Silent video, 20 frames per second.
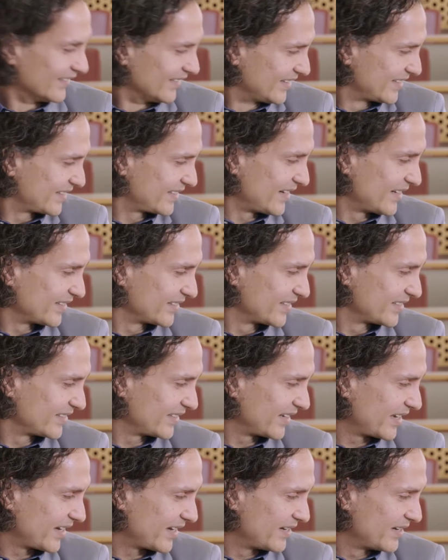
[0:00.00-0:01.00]
Start this
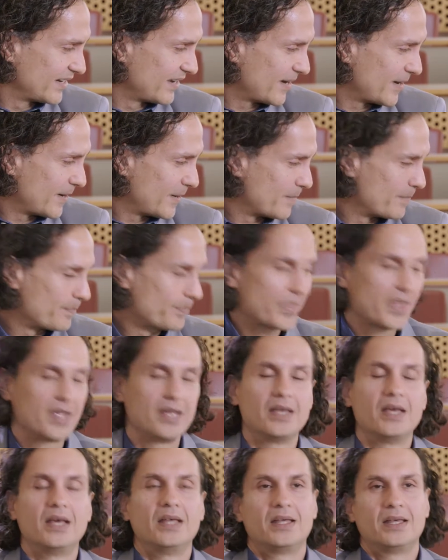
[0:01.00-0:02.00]
again.
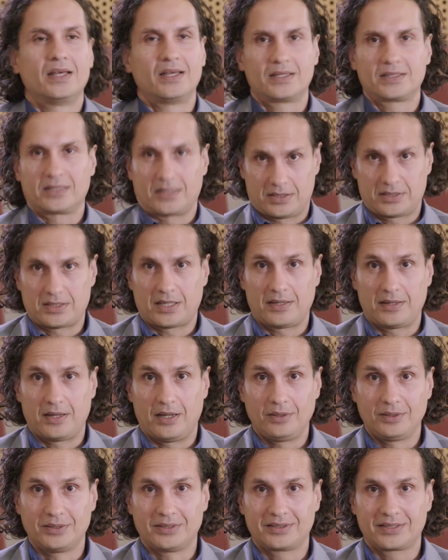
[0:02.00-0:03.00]
Start
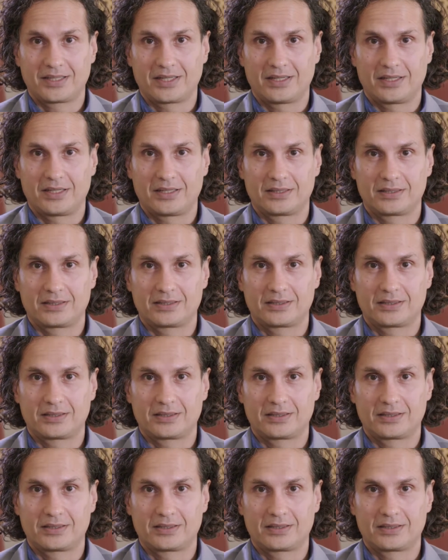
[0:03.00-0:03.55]
now? Can I?